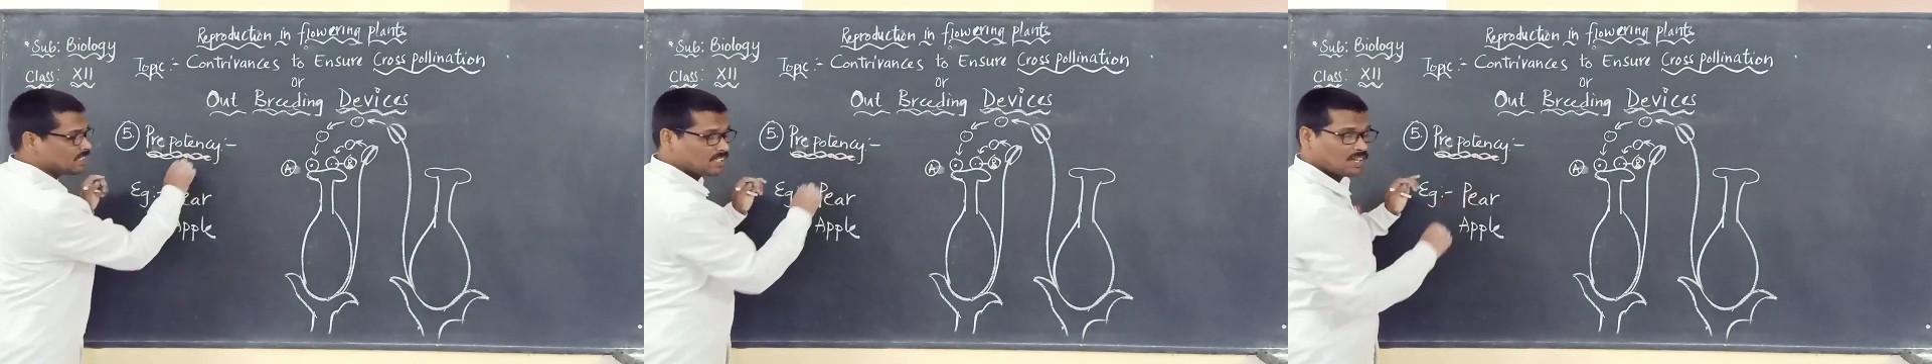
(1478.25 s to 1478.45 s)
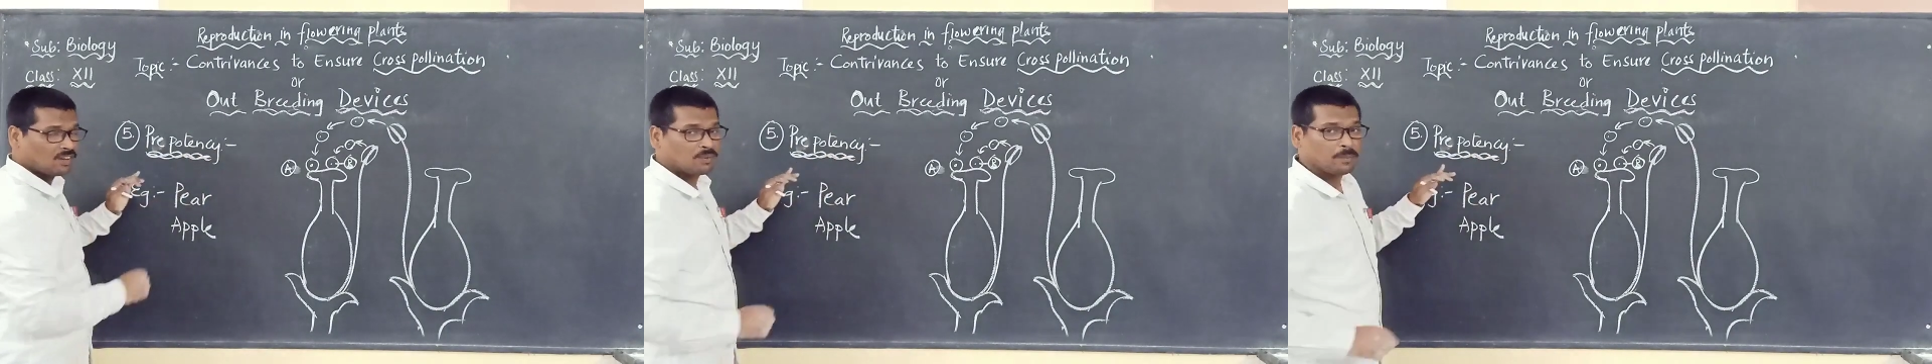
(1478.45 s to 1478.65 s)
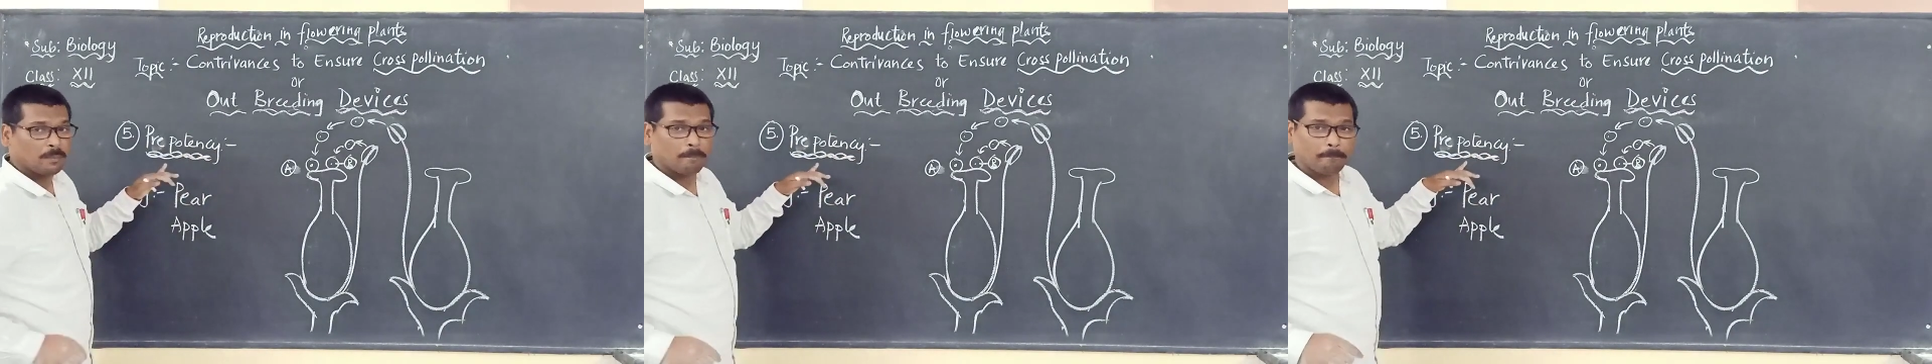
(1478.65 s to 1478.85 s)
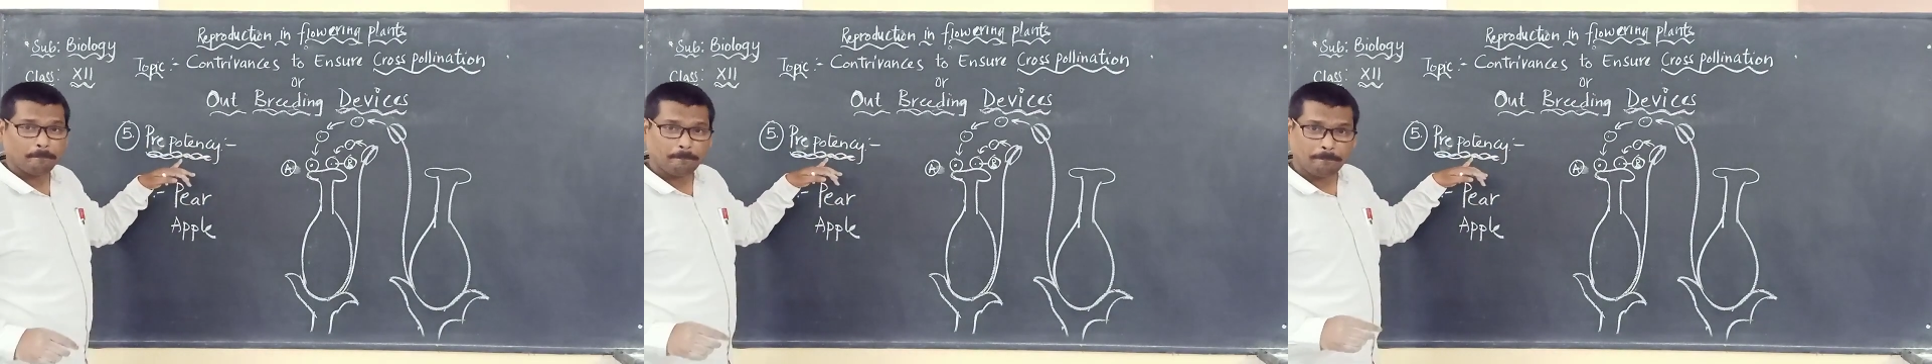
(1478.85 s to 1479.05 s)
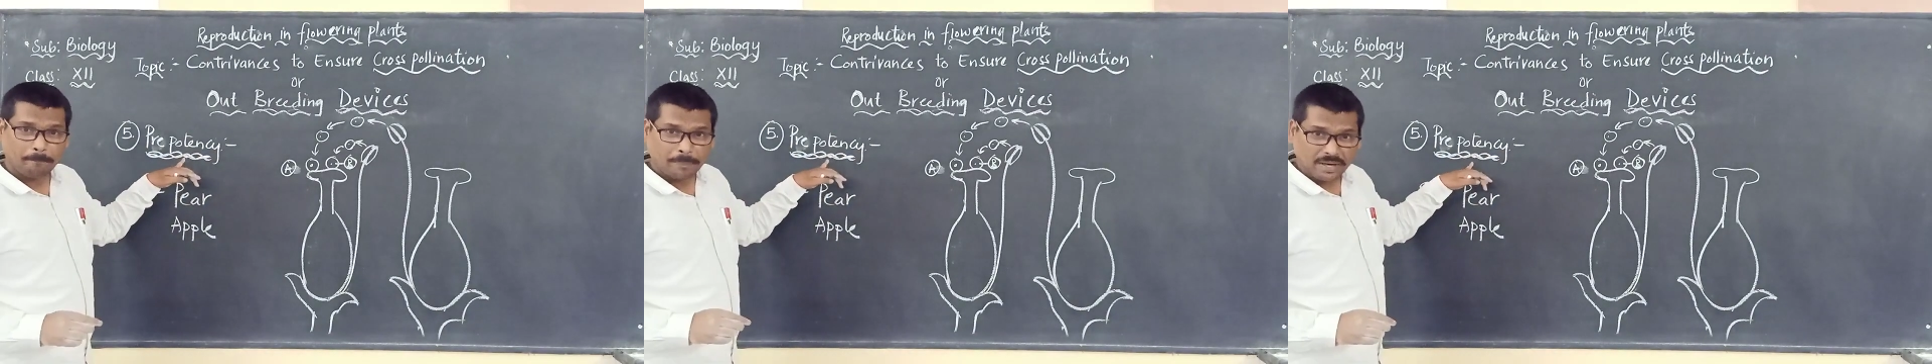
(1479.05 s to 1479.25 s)
now?
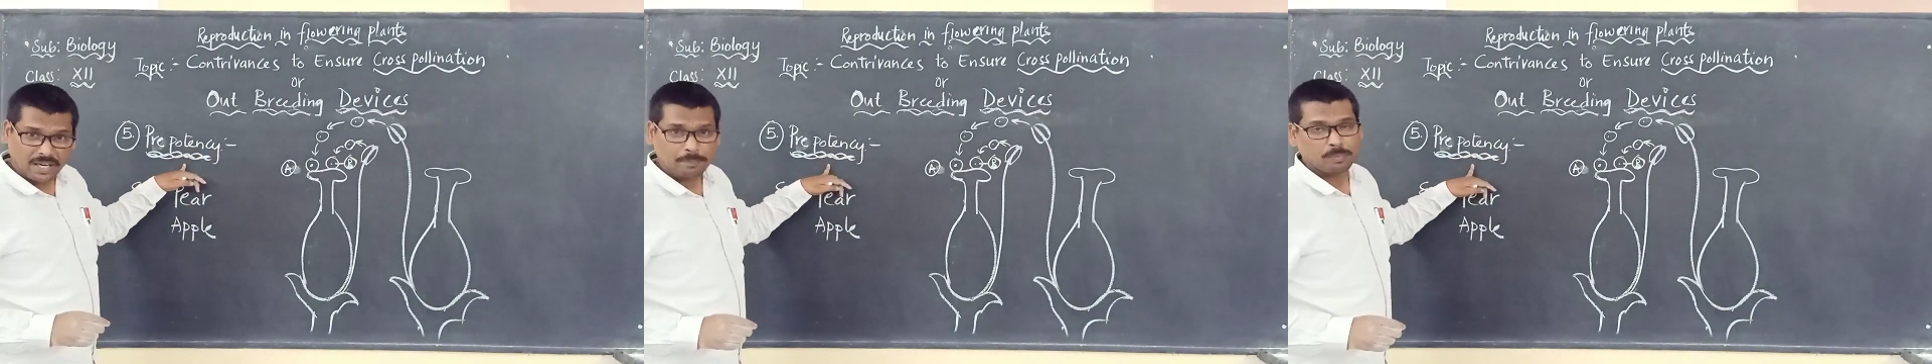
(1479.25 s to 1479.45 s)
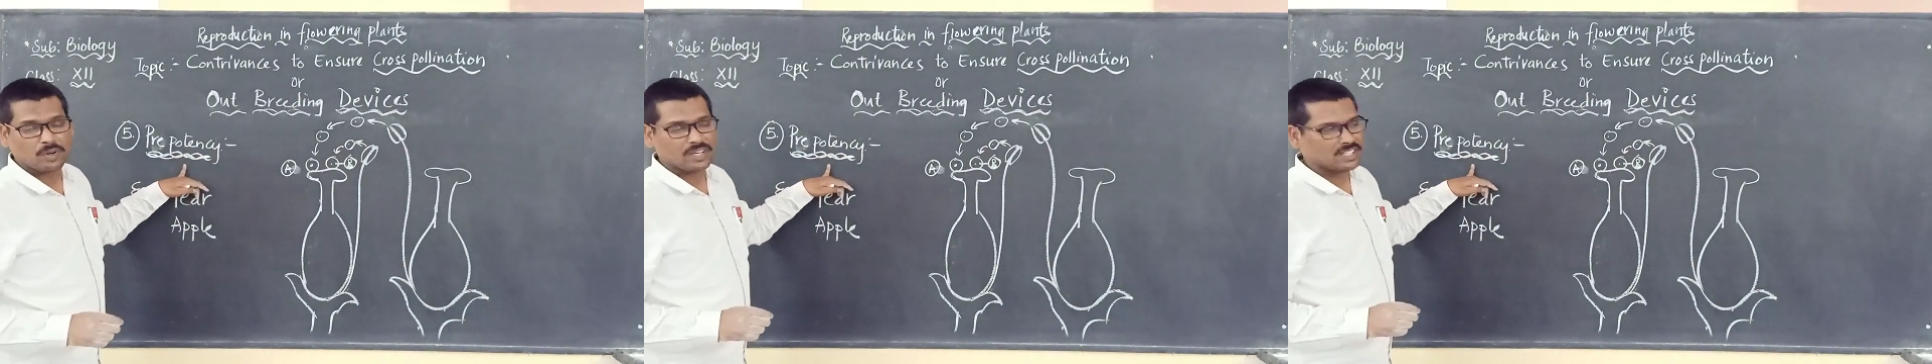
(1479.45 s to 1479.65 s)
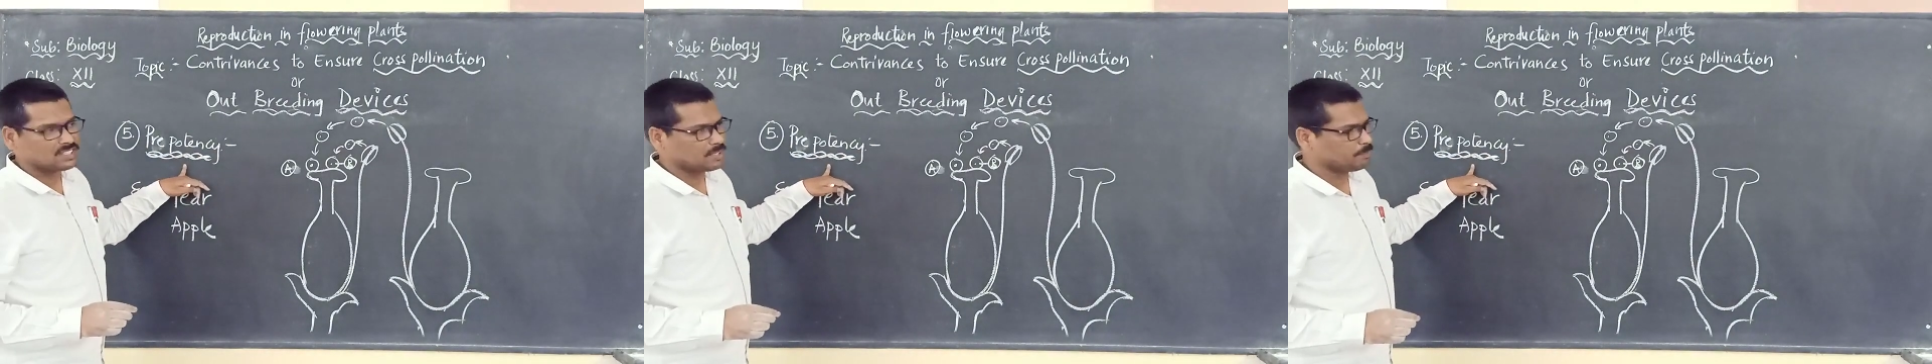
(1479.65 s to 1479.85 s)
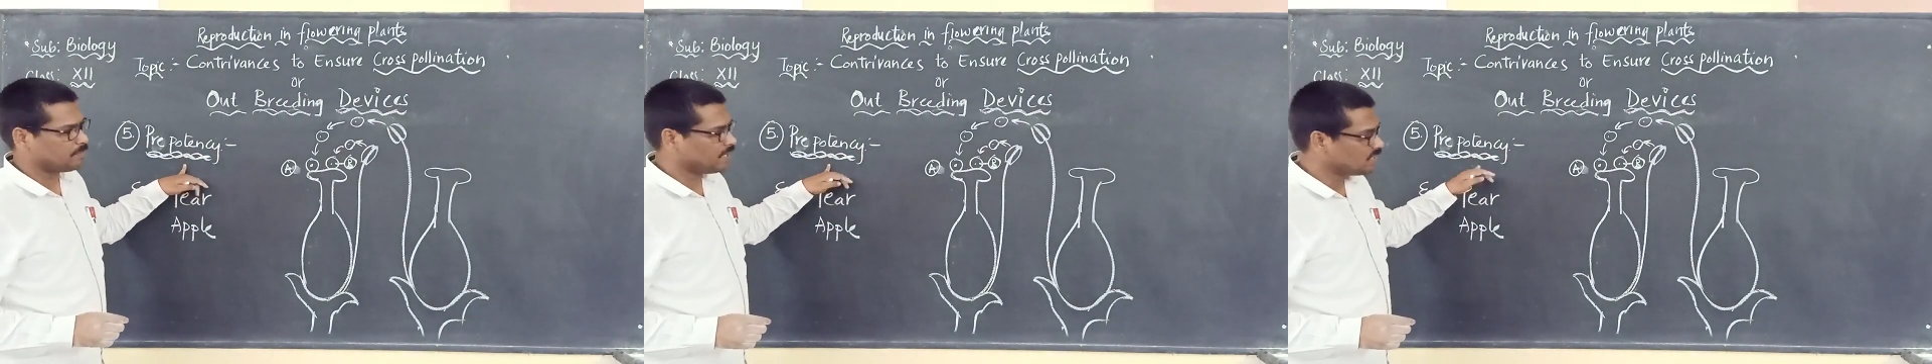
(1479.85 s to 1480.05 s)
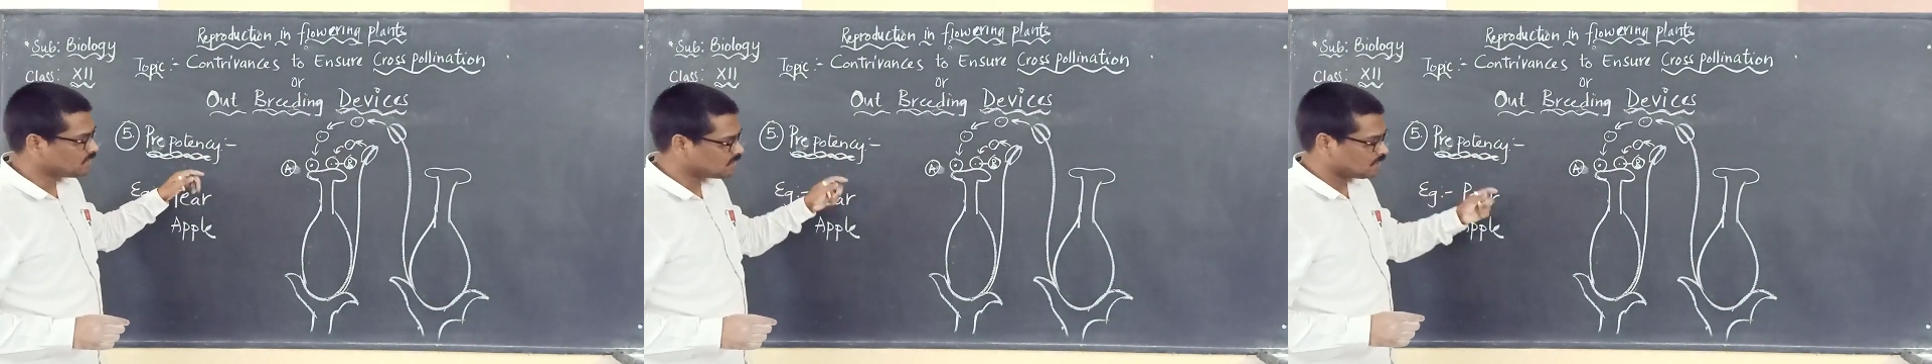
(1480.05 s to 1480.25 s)
Prepotency
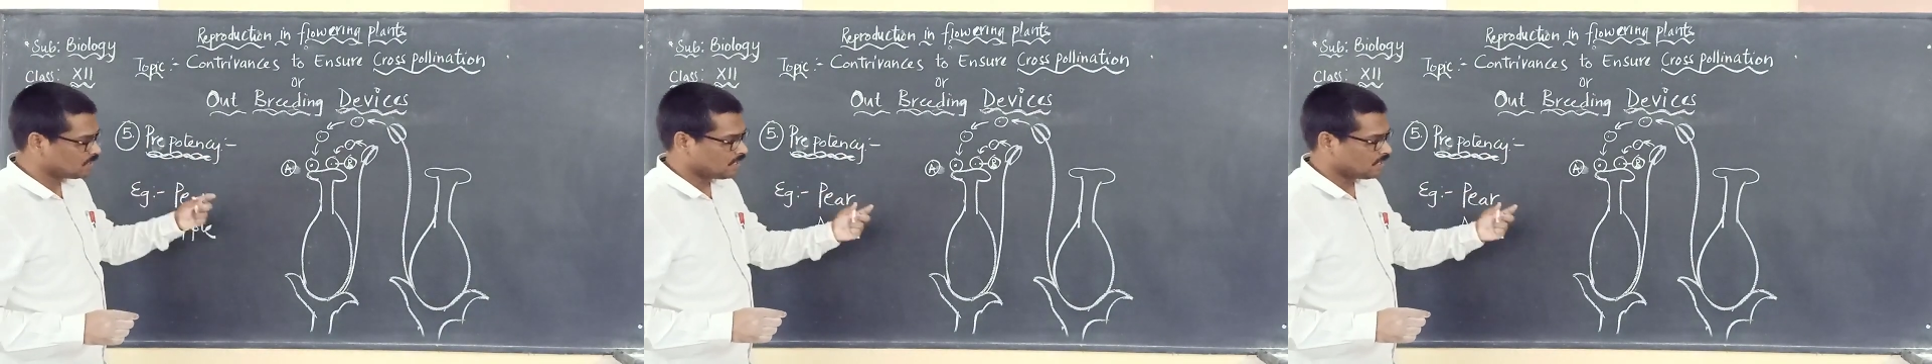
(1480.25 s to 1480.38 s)
means